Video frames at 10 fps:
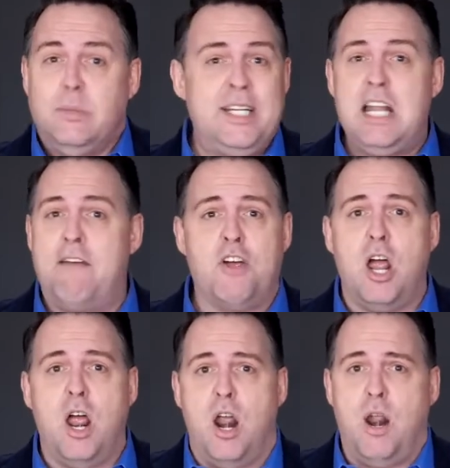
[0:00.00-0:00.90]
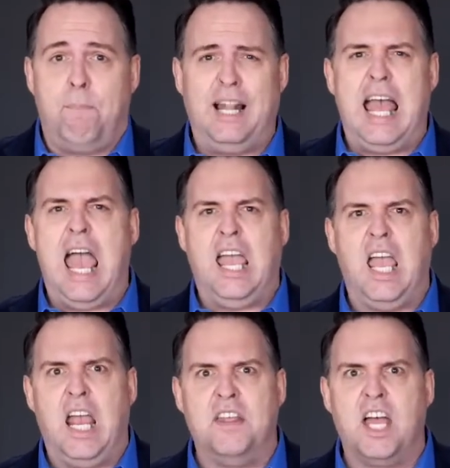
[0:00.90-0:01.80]
We never
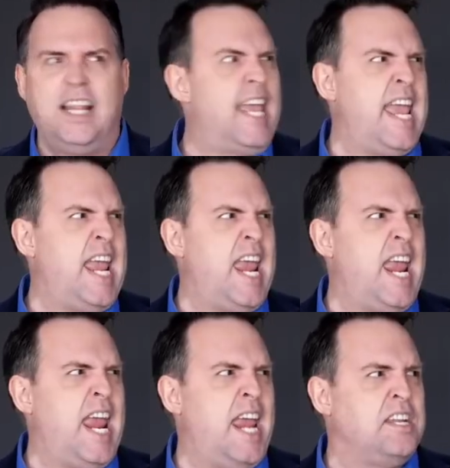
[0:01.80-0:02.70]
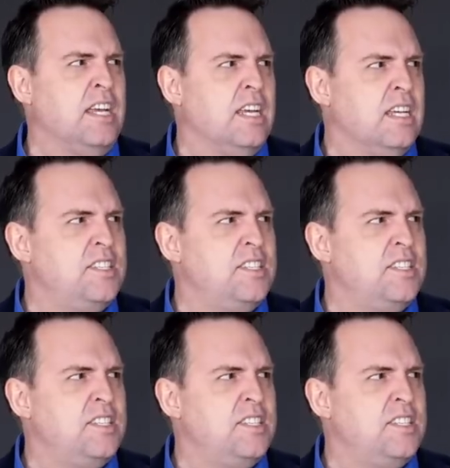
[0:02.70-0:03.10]
play the lead.